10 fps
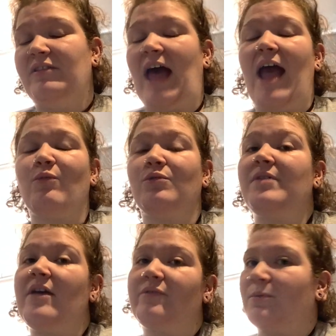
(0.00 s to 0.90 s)
I will
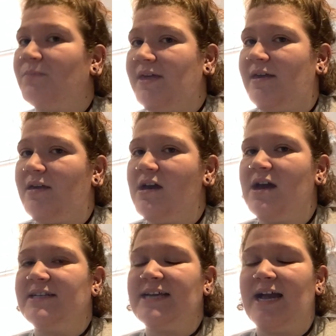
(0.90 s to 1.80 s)
never be
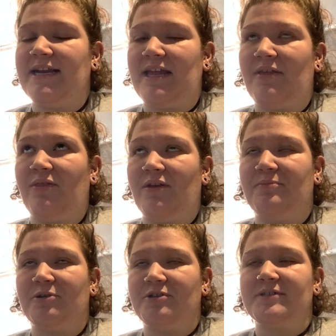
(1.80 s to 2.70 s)
a tiny, thin
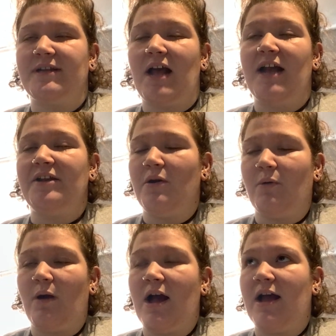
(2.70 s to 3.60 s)
person. I
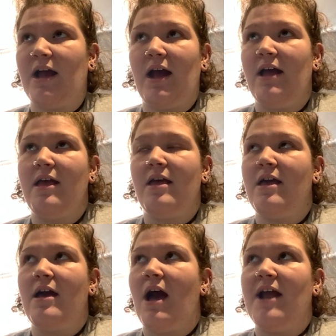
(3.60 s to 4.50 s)
know
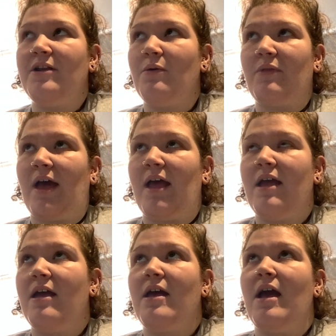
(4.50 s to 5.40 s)
that.
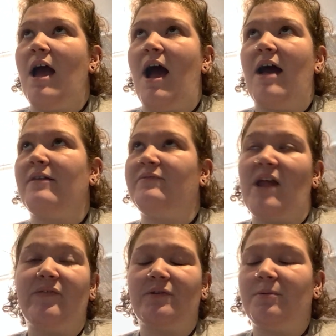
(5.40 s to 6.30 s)
I've
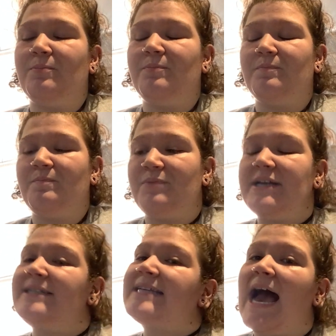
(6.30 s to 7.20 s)
never
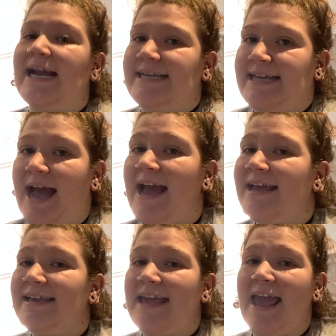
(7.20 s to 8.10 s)
been tiny.
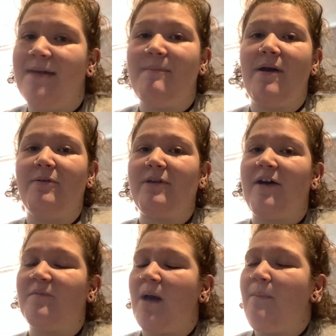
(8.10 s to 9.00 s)
I came out
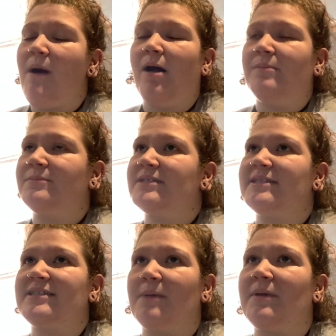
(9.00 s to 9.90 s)
of my mom's
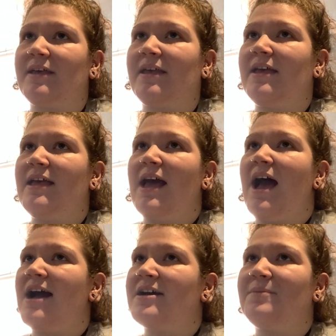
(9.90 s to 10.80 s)
stomach
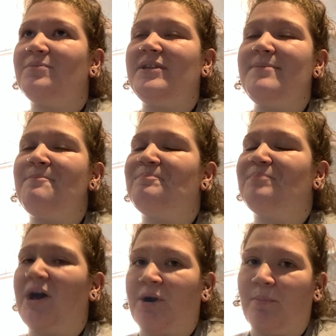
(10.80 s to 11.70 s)
a complete
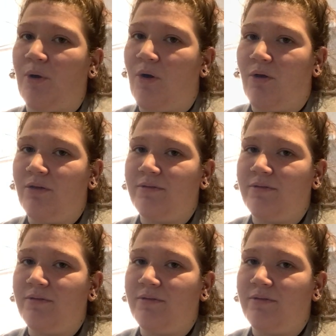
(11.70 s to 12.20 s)
butterball.